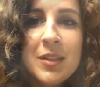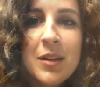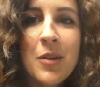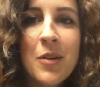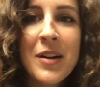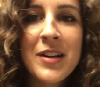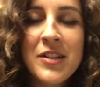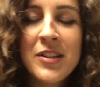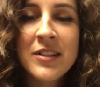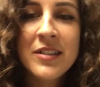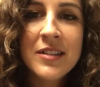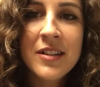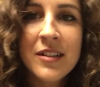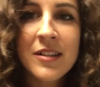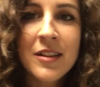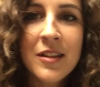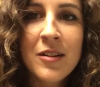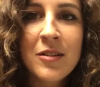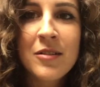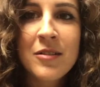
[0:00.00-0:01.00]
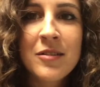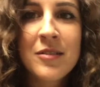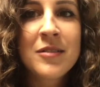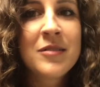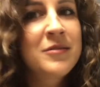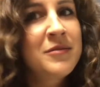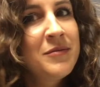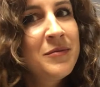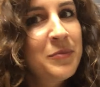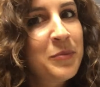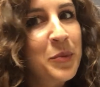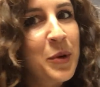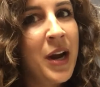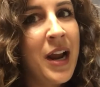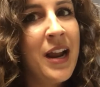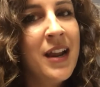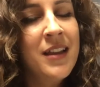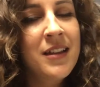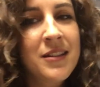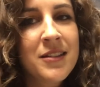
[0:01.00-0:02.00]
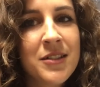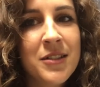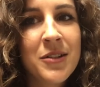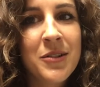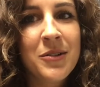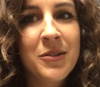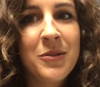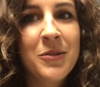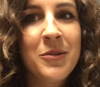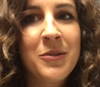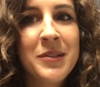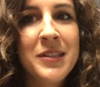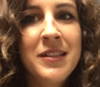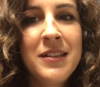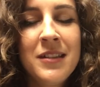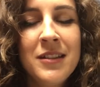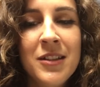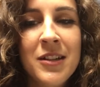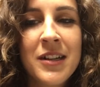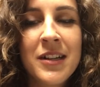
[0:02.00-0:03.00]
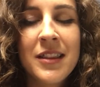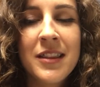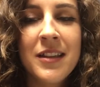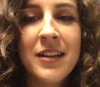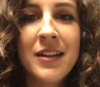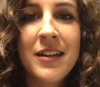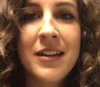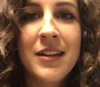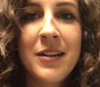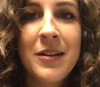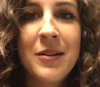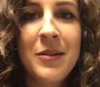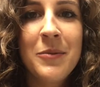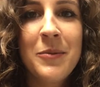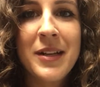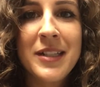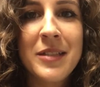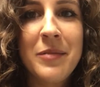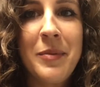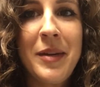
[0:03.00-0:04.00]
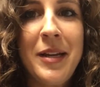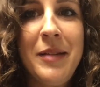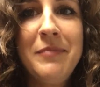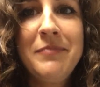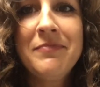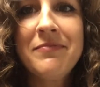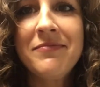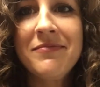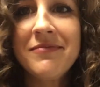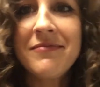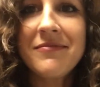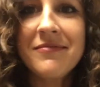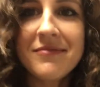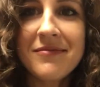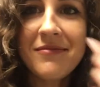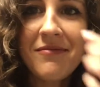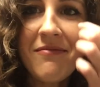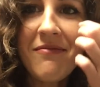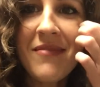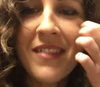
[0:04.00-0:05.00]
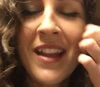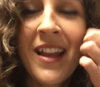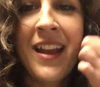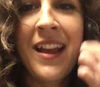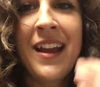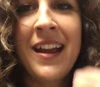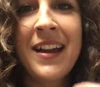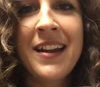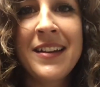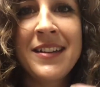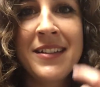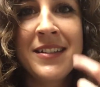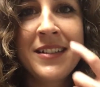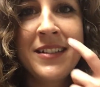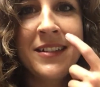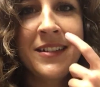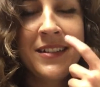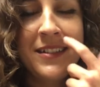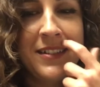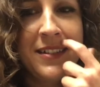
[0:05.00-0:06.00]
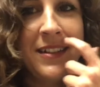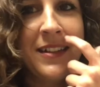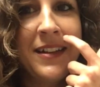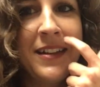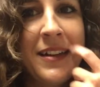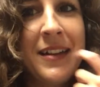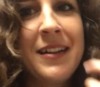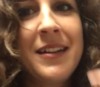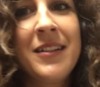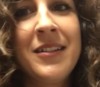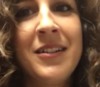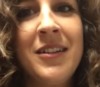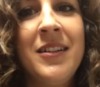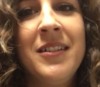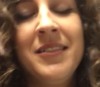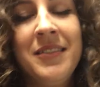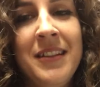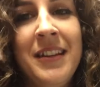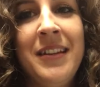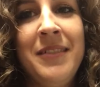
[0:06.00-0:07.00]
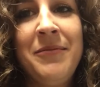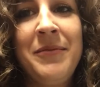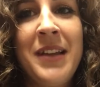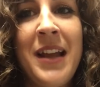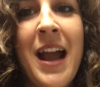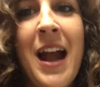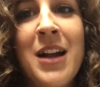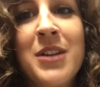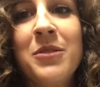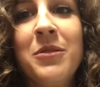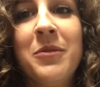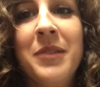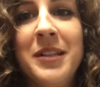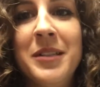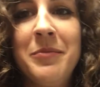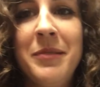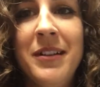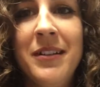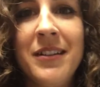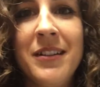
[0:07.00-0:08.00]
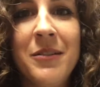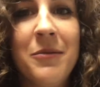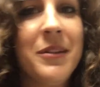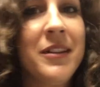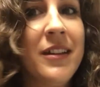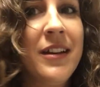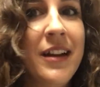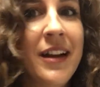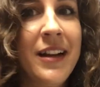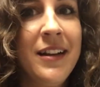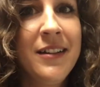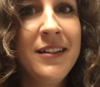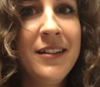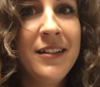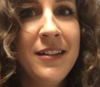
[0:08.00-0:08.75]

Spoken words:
So I just took a little break to look at the recipe, and on the actual recipe, not the one that I